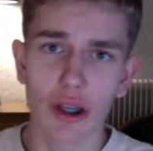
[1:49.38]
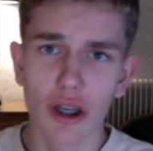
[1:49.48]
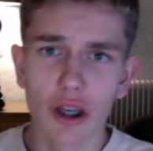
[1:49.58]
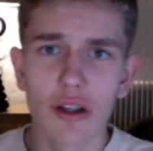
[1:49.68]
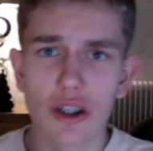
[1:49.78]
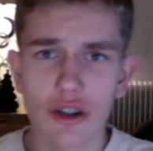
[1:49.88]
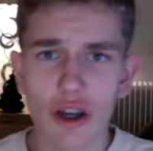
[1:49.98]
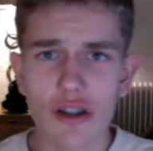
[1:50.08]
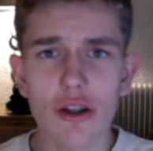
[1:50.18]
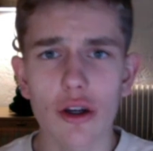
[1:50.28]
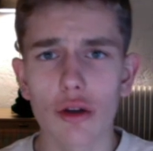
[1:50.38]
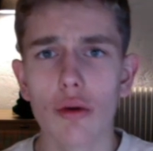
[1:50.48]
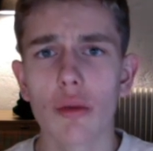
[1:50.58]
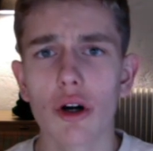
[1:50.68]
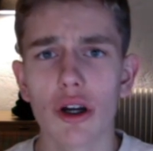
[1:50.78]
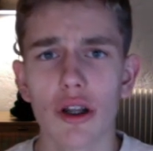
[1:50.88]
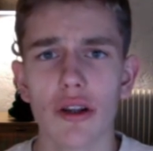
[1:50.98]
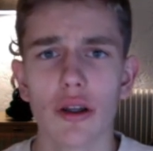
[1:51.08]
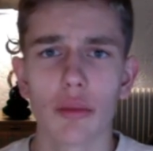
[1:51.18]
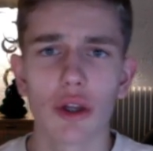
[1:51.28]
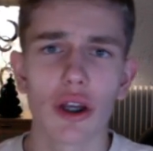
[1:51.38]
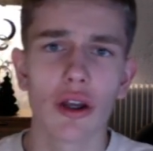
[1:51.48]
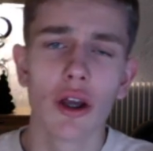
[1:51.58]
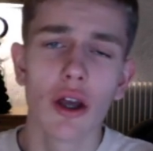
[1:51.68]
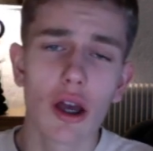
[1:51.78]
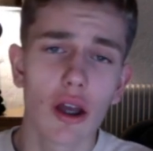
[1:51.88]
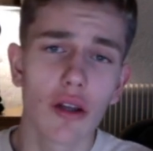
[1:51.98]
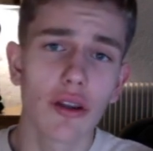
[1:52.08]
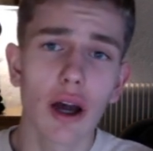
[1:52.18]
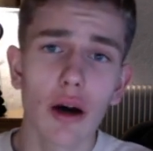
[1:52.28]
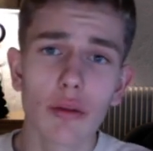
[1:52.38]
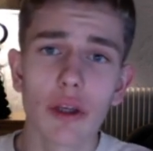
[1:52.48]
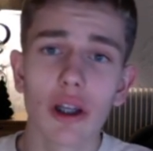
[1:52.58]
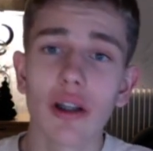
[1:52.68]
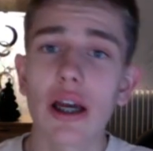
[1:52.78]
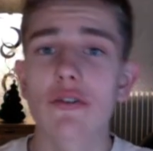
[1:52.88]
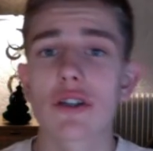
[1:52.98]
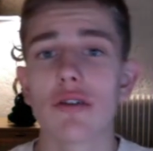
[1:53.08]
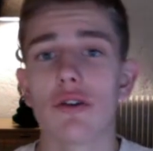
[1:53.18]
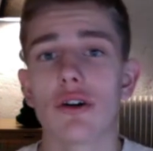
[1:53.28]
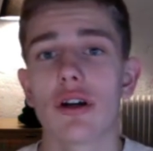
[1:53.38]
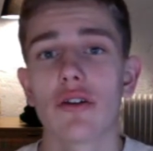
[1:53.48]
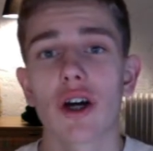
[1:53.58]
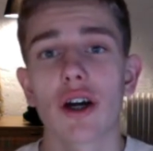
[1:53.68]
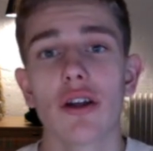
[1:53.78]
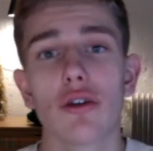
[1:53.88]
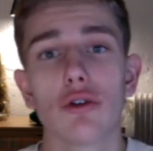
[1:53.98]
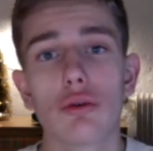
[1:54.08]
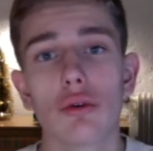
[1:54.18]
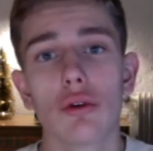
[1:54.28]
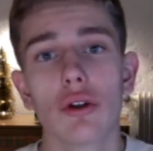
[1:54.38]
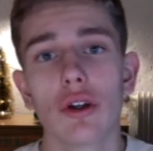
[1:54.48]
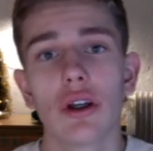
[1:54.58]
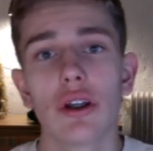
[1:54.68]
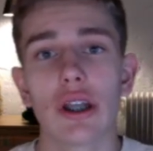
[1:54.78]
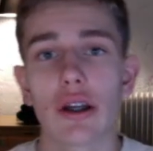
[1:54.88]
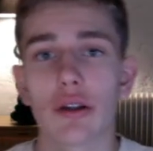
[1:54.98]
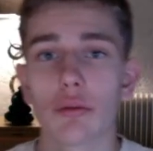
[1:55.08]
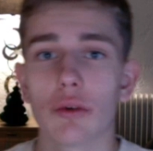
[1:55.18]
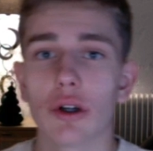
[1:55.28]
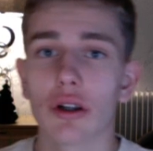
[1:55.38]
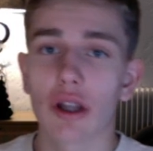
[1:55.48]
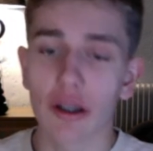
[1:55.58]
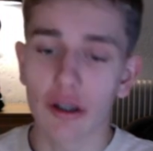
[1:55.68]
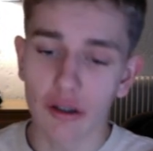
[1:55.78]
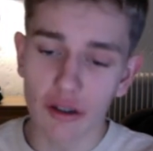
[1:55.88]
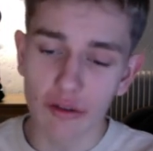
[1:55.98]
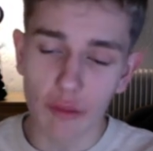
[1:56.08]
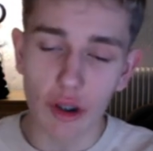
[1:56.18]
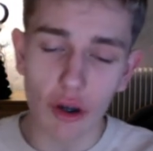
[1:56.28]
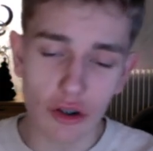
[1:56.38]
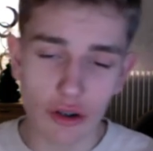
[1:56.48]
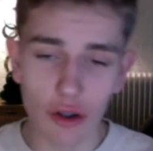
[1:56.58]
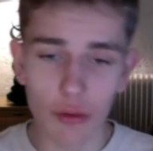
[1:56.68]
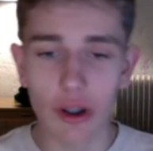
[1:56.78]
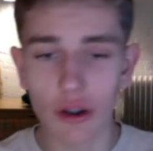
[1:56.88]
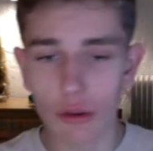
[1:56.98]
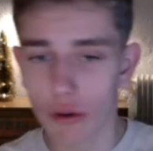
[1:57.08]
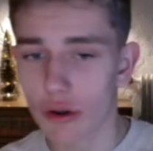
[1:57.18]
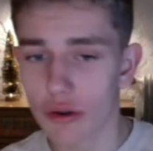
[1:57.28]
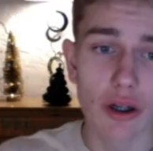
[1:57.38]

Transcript: discuss the humor in the play. And that would be a lifesaver if I had a tool that will give me straight away the quotes.